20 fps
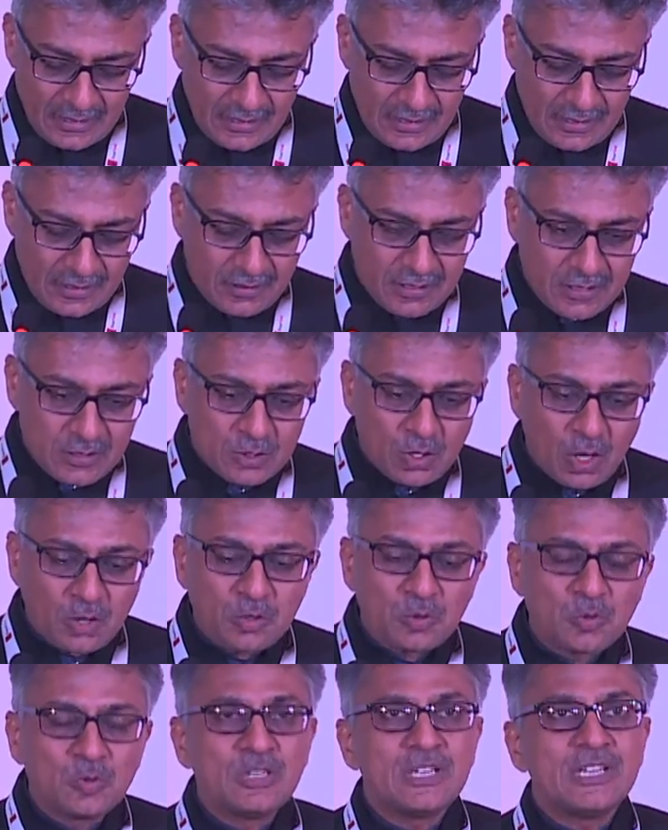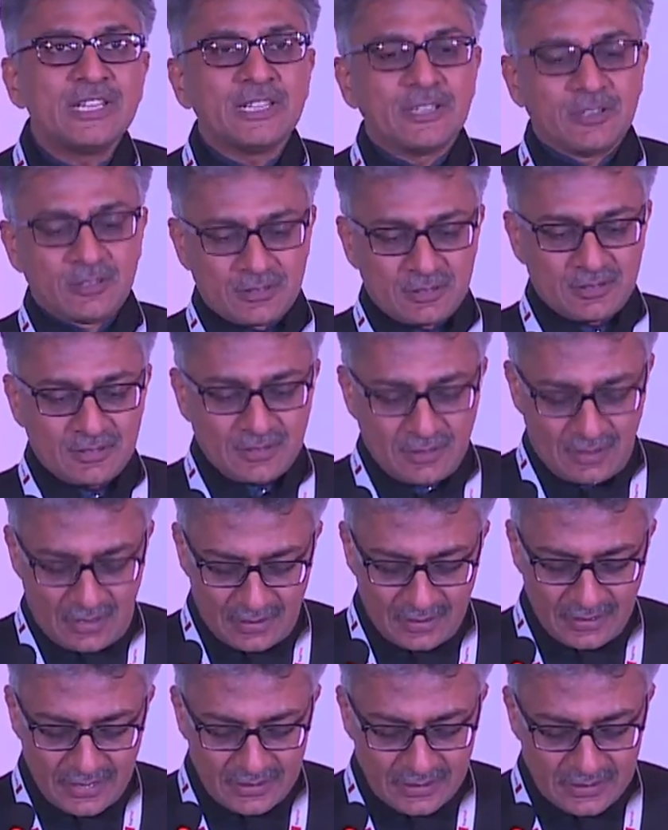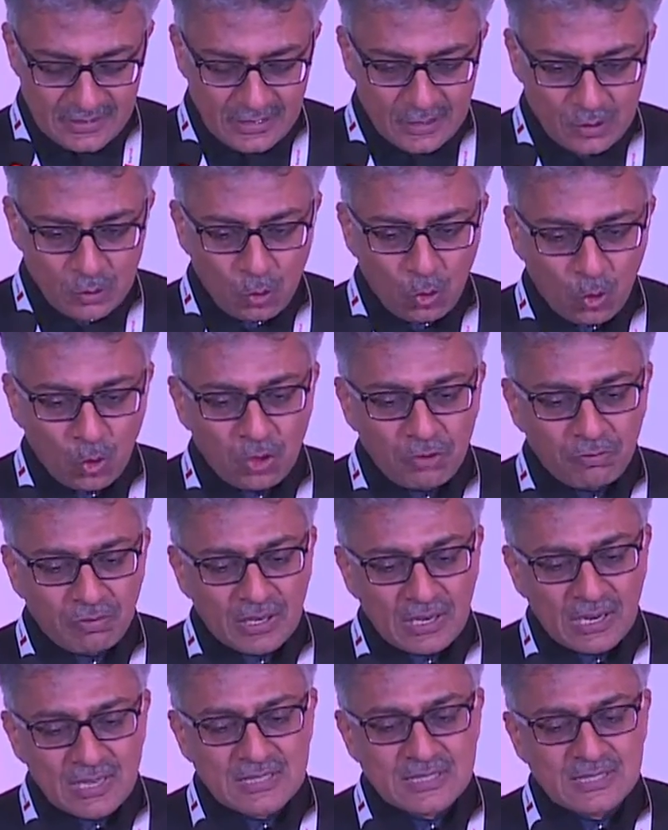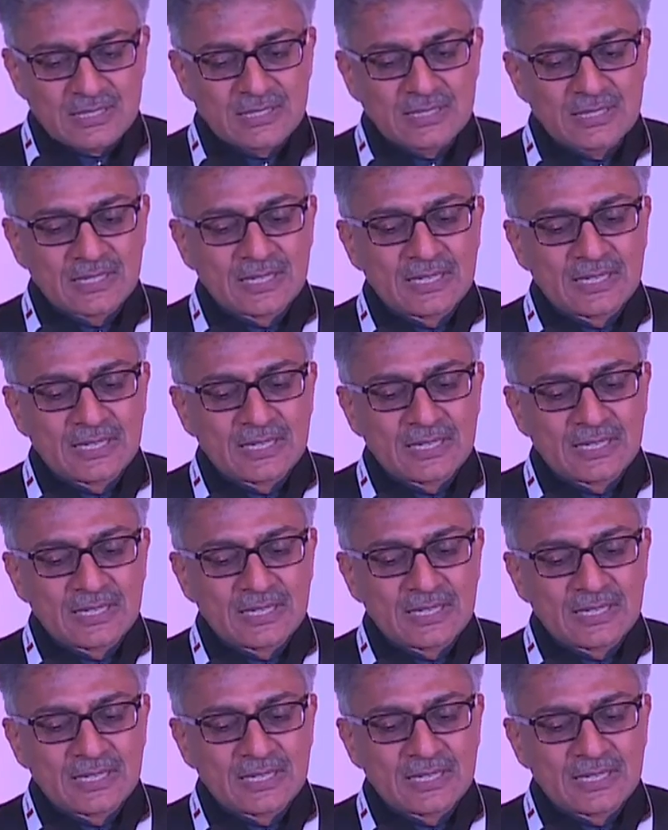it is not only a great asset to own for us.